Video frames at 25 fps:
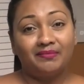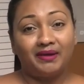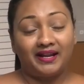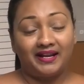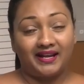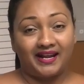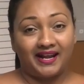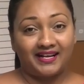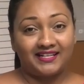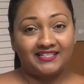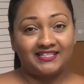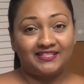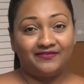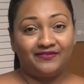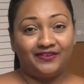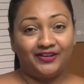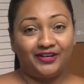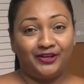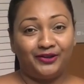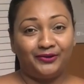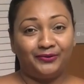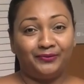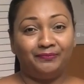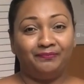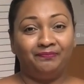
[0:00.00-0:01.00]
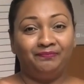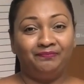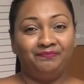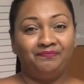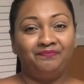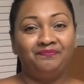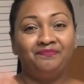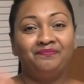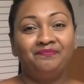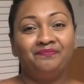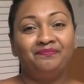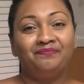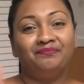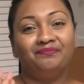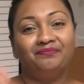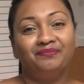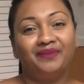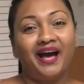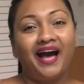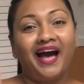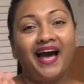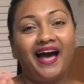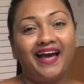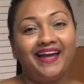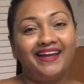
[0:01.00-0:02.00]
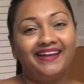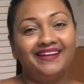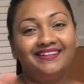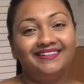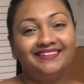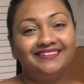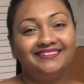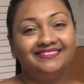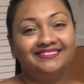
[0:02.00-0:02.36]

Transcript: my next video. Bye!